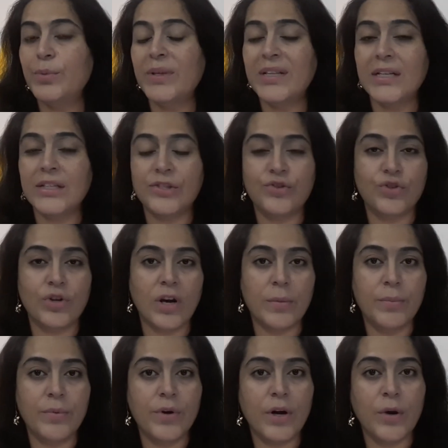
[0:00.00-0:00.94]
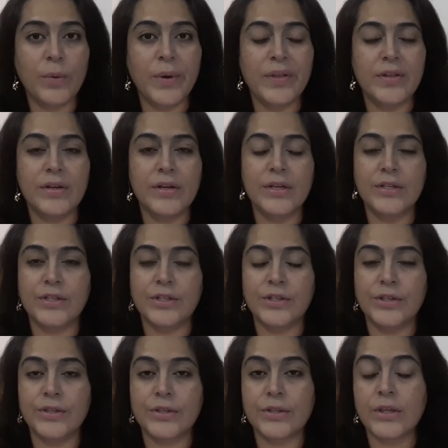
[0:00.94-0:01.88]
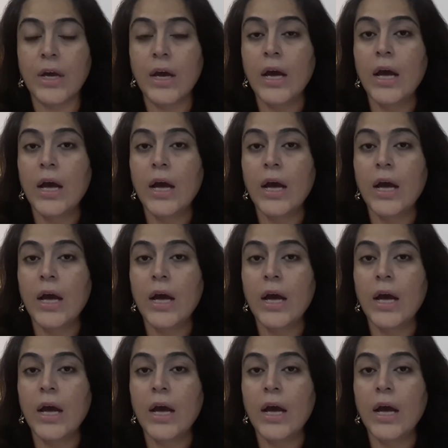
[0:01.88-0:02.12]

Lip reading: whether it's Jabra, whether it is